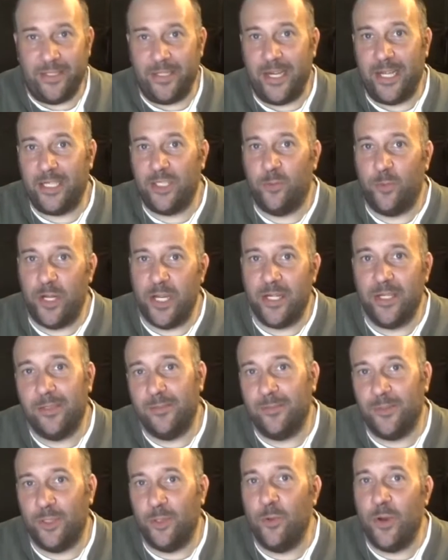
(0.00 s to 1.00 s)
The next week,
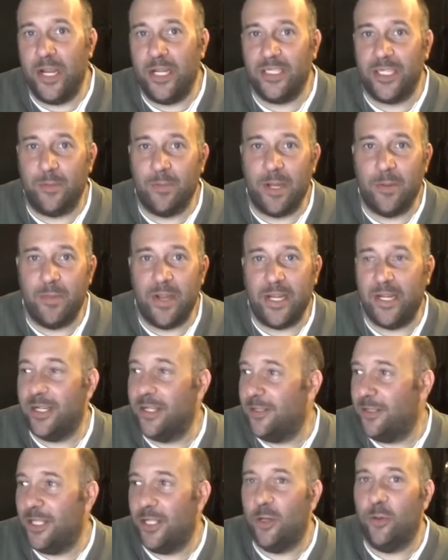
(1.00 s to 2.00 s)
two weeks, I might
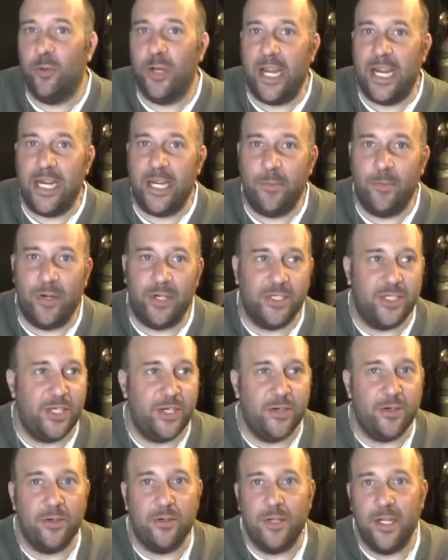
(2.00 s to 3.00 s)
make, you know, 80 bucks
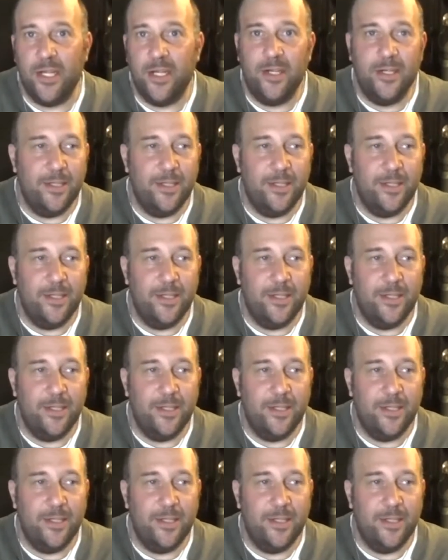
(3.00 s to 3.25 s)
here